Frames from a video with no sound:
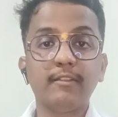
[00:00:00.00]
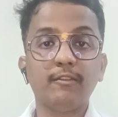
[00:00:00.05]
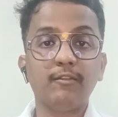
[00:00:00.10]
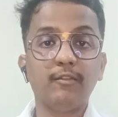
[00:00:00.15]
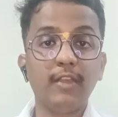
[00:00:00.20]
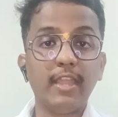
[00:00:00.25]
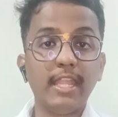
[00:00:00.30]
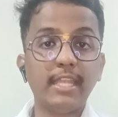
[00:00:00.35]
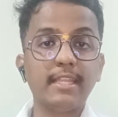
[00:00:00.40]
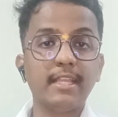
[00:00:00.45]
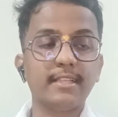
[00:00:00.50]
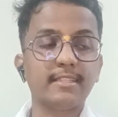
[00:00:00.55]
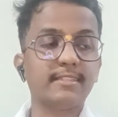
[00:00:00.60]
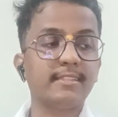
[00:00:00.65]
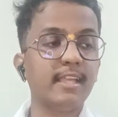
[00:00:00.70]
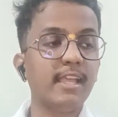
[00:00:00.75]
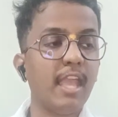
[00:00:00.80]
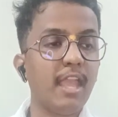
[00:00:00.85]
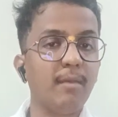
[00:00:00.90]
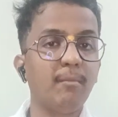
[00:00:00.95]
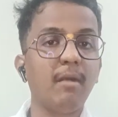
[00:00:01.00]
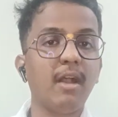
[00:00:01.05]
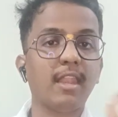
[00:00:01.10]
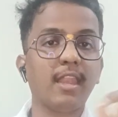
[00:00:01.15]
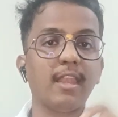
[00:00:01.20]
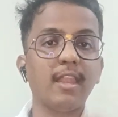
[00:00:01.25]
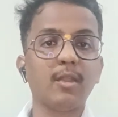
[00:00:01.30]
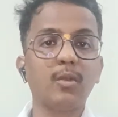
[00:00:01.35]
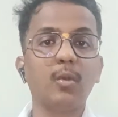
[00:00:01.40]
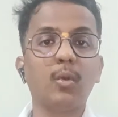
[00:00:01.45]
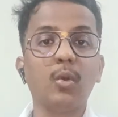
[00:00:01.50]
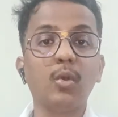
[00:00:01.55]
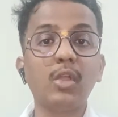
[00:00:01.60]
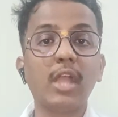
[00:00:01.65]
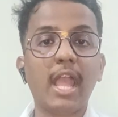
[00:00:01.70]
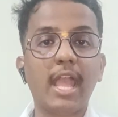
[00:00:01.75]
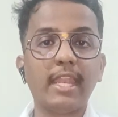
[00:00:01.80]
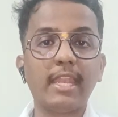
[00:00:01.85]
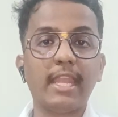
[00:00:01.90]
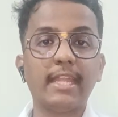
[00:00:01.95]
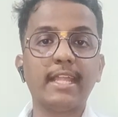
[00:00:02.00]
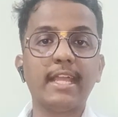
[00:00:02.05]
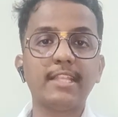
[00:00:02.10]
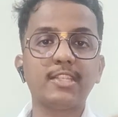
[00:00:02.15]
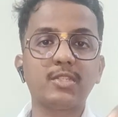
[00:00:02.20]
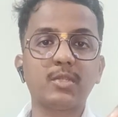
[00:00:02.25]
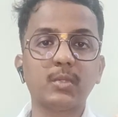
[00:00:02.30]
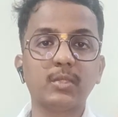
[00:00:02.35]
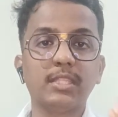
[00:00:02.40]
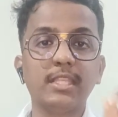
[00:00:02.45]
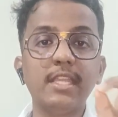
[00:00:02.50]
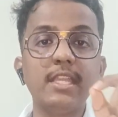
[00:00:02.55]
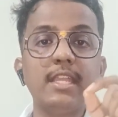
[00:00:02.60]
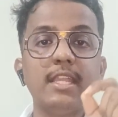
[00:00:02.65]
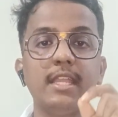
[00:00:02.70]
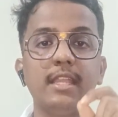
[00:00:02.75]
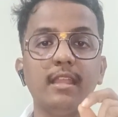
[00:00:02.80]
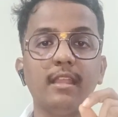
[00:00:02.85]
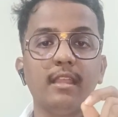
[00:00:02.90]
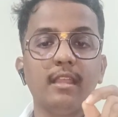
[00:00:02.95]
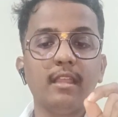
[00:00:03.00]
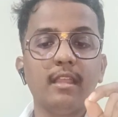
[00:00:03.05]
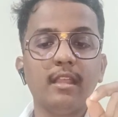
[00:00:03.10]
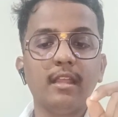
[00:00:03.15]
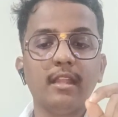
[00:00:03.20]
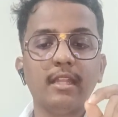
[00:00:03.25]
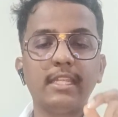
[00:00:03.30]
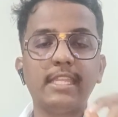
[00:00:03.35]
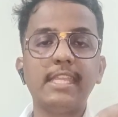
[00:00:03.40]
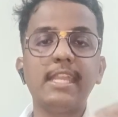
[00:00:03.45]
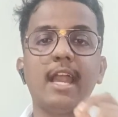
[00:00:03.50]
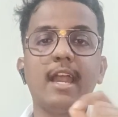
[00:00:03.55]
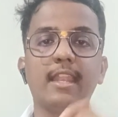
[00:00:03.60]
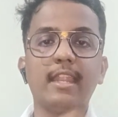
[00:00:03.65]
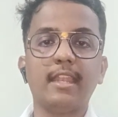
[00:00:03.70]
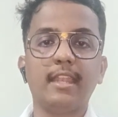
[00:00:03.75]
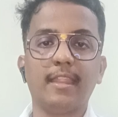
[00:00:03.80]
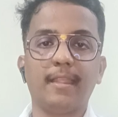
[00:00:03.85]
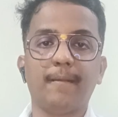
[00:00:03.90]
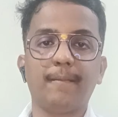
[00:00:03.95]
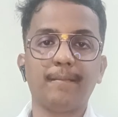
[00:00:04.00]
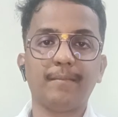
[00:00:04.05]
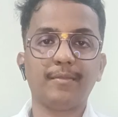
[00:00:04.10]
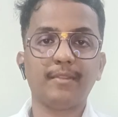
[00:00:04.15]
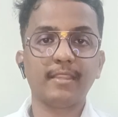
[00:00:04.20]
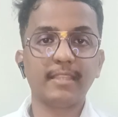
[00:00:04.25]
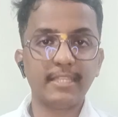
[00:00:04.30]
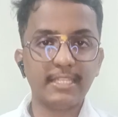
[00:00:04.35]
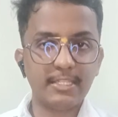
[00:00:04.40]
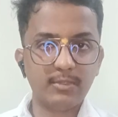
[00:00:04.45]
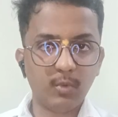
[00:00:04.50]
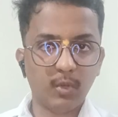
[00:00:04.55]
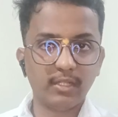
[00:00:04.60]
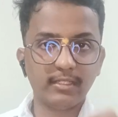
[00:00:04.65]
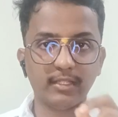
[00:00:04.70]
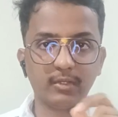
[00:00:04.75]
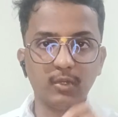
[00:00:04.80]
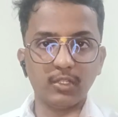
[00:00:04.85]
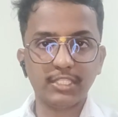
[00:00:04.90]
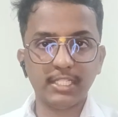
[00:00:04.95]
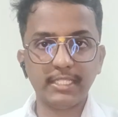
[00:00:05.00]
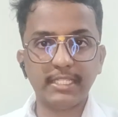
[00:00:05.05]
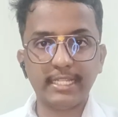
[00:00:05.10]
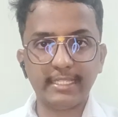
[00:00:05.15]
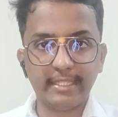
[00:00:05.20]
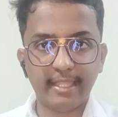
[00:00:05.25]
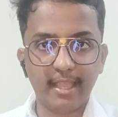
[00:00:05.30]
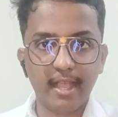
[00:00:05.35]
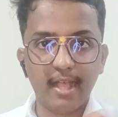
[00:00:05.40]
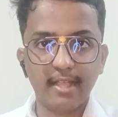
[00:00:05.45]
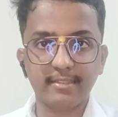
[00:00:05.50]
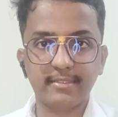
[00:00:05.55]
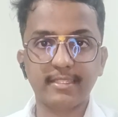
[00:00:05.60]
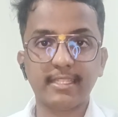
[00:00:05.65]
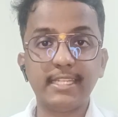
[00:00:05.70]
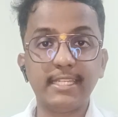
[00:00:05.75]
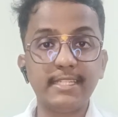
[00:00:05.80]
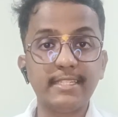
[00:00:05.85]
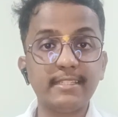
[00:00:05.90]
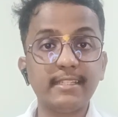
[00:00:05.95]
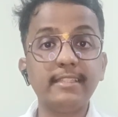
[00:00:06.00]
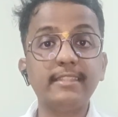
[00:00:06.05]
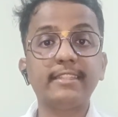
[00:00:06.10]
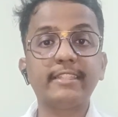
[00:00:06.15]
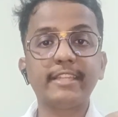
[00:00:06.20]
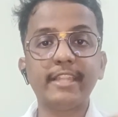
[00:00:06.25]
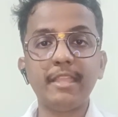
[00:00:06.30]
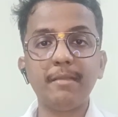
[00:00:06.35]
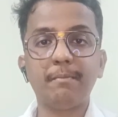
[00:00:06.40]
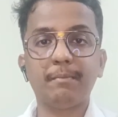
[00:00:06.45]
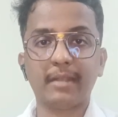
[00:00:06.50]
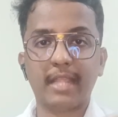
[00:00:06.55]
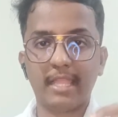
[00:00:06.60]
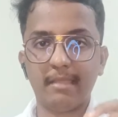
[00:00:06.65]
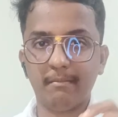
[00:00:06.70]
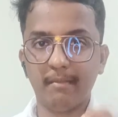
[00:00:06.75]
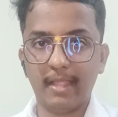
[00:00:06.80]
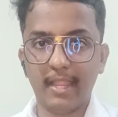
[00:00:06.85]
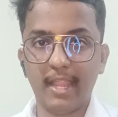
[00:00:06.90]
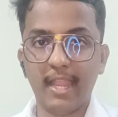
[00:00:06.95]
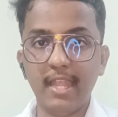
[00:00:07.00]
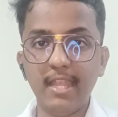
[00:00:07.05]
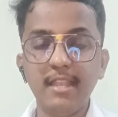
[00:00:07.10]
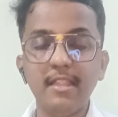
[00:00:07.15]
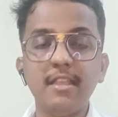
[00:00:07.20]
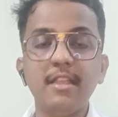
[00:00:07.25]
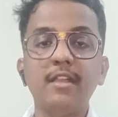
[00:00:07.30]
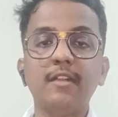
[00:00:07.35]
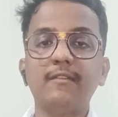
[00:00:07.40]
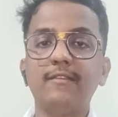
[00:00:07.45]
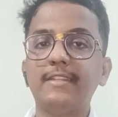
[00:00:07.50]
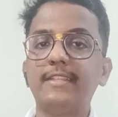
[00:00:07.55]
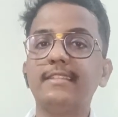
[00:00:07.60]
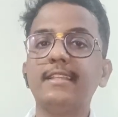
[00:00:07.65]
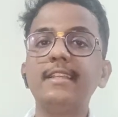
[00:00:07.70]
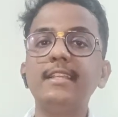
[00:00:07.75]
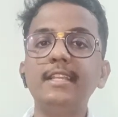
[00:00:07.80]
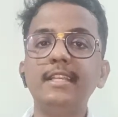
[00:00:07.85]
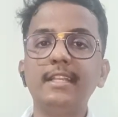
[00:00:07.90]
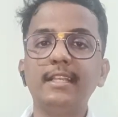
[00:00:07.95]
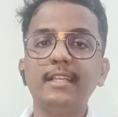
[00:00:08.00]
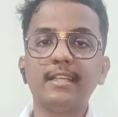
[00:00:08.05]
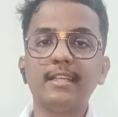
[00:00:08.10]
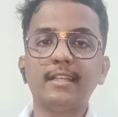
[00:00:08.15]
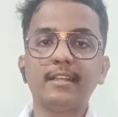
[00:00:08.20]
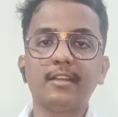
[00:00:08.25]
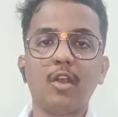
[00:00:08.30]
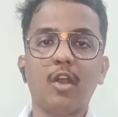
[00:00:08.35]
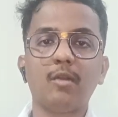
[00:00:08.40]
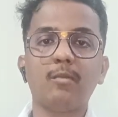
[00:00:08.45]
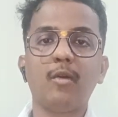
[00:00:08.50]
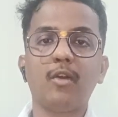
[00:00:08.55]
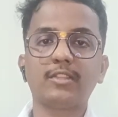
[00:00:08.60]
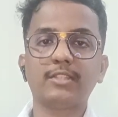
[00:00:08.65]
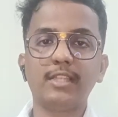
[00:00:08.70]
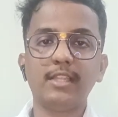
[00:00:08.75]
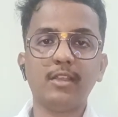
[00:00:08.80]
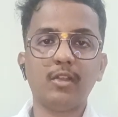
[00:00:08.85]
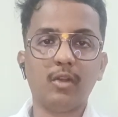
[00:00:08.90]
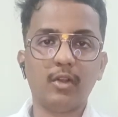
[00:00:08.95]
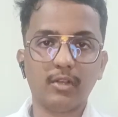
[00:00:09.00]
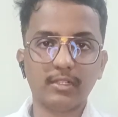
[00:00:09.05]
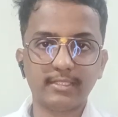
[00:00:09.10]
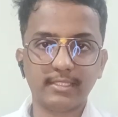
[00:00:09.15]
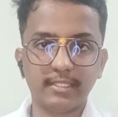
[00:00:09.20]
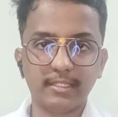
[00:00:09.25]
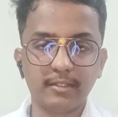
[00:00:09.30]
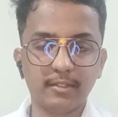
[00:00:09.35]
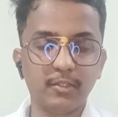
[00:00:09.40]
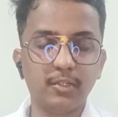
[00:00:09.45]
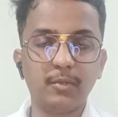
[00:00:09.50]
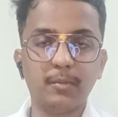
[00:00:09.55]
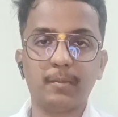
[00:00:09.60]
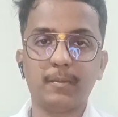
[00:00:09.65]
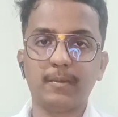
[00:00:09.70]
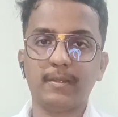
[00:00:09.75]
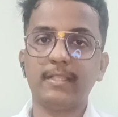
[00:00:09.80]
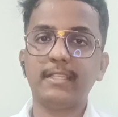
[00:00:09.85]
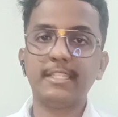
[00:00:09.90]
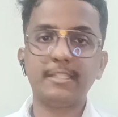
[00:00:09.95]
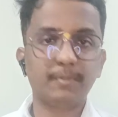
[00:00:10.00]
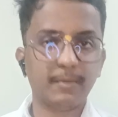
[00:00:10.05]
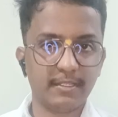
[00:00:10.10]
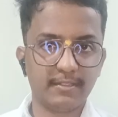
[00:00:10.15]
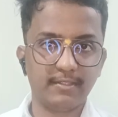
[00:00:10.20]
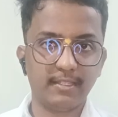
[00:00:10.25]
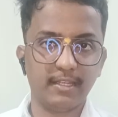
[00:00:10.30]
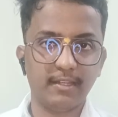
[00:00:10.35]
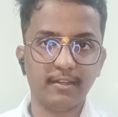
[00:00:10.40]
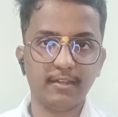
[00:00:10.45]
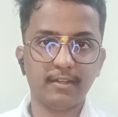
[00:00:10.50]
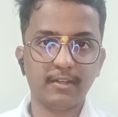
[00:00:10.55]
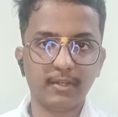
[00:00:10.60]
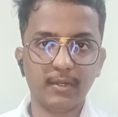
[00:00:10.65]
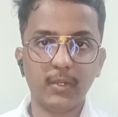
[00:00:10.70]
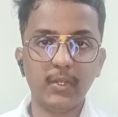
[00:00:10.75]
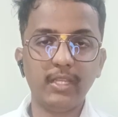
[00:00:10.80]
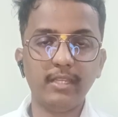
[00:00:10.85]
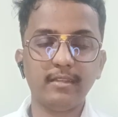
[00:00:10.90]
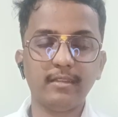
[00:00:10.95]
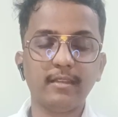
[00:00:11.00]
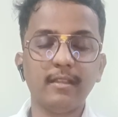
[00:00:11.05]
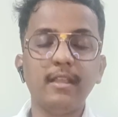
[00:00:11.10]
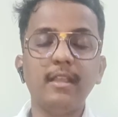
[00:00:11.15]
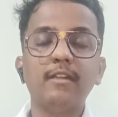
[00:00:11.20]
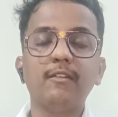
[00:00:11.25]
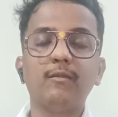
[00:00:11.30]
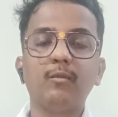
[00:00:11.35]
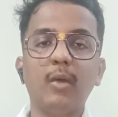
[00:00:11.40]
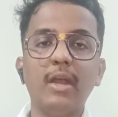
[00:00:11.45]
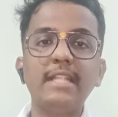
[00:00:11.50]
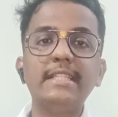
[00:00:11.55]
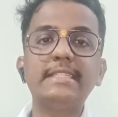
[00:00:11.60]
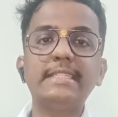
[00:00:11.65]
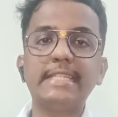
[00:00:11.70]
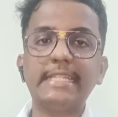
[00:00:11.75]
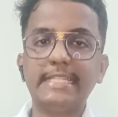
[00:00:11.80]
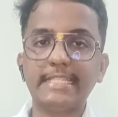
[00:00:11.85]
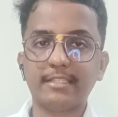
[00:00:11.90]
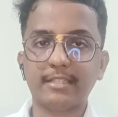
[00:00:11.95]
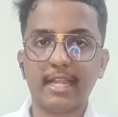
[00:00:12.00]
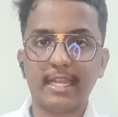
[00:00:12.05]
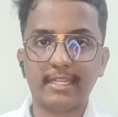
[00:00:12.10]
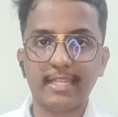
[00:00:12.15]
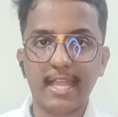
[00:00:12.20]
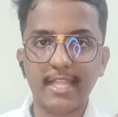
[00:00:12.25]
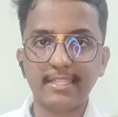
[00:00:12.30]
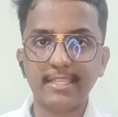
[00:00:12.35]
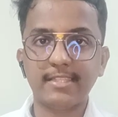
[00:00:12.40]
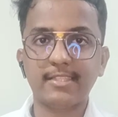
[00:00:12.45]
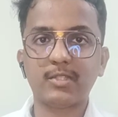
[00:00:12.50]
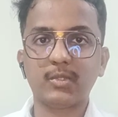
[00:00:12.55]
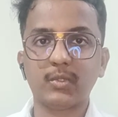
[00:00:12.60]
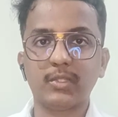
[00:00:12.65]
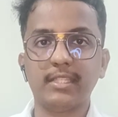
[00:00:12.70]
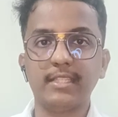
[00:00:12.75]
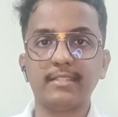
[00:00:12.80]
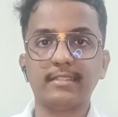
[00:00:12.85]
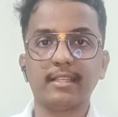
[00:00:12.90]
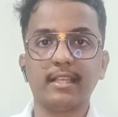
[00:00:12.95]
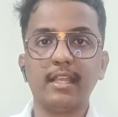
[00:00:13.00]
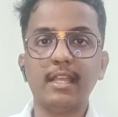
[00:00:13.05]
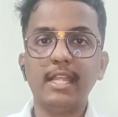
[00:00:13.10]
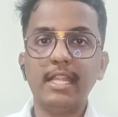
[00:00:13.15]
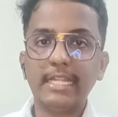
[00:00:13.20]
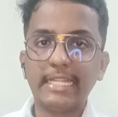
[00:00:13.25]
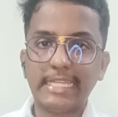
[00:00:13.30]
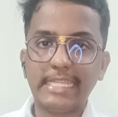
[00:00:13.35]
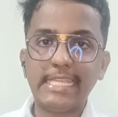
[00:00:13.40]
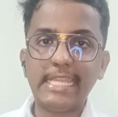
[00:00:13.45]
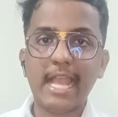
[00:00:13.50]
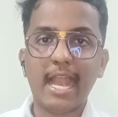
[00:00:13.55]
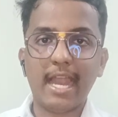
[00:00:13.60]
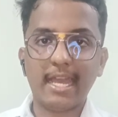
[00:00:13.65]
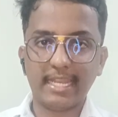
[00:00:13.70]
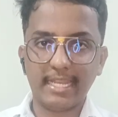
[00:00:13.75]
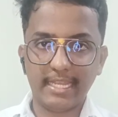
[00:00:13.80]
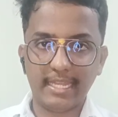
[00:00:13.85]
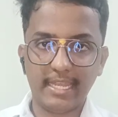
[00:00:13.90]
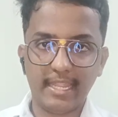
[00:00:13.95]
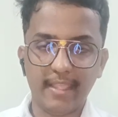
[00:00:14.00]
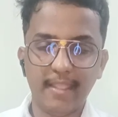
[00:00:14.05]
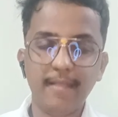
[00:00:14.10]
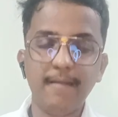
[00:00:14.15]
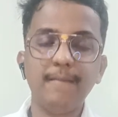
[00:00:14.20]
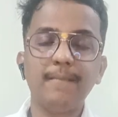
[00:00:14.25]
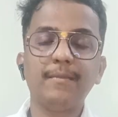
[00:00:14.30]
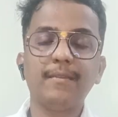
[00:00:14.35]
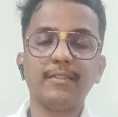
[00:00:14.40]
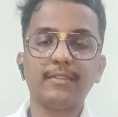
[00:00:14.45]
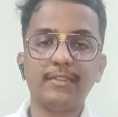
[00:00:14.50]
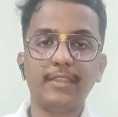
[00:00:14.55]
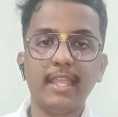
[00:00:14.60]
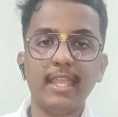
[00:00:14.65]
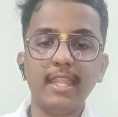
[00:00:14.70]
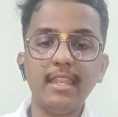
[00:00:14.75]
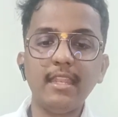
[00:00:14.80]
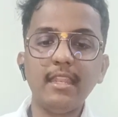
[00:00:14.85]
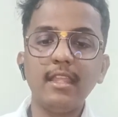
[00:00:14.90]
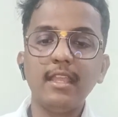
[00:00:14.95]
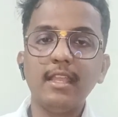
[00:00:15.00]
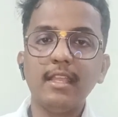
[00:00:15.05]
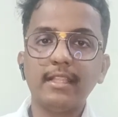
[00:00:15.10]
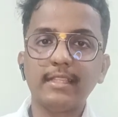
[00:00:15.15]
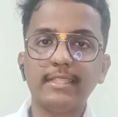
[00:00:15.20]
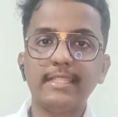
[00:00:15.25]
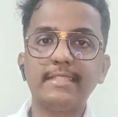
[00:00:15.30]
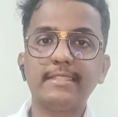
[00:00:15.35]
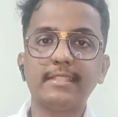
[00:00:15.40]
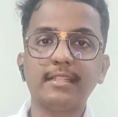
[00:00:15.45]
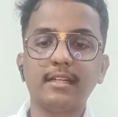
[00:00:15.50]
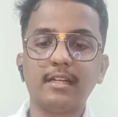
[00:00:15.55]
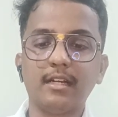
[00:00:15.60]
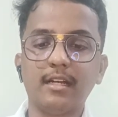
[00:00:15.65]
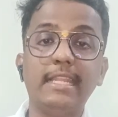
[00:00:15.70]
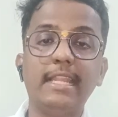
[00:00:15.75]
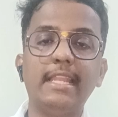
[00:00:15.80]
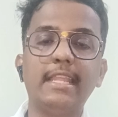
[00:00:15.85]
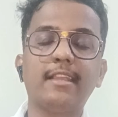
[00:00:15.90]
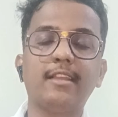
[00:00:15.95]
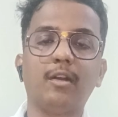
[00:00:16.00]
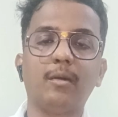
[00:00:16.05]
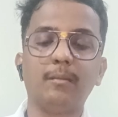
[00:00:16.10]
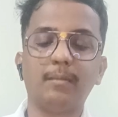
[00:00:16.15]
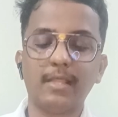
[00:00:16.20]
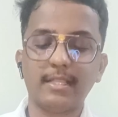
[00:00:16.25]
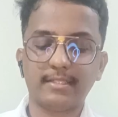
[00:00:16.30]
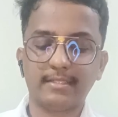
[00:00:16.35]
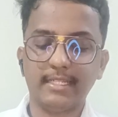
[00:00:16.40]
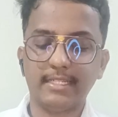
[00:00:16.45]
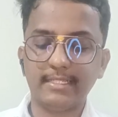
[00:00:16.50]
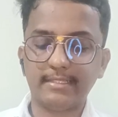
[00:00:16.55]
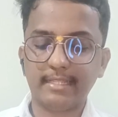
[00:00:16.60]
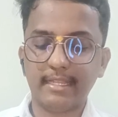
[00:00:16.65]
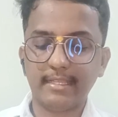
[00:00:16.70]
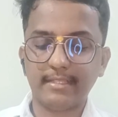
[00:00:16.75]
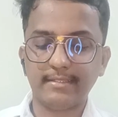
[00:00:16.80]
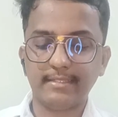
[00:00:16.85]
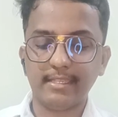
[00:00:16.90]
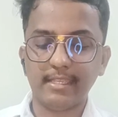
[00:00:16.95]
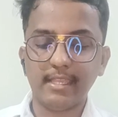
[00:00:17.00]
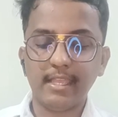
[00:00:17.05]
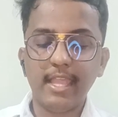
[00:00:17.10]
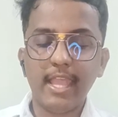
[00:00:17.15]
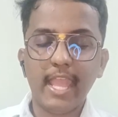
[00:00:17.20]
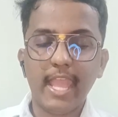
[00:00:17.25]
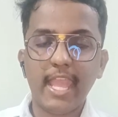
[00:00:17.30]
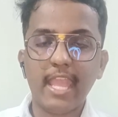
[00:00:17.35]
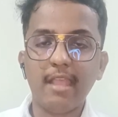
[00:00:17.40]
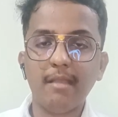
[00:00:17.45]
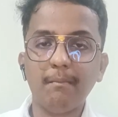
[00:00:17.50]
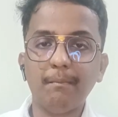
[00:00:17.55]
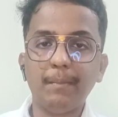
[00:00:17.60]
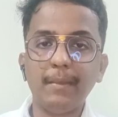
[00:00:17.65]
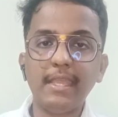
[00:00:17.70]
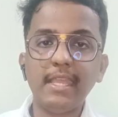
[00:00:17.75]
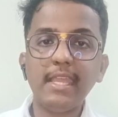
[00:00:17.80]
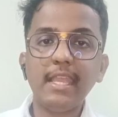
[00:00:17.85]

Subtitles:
Where does the mRNA go and attach to the tRNA? Is what the question that they asked. It is the 3' end, which is a carboxylic oxygen group is present, right? Once it is attaches to this tRNA, then this adenylate complex, that is like, see, AMP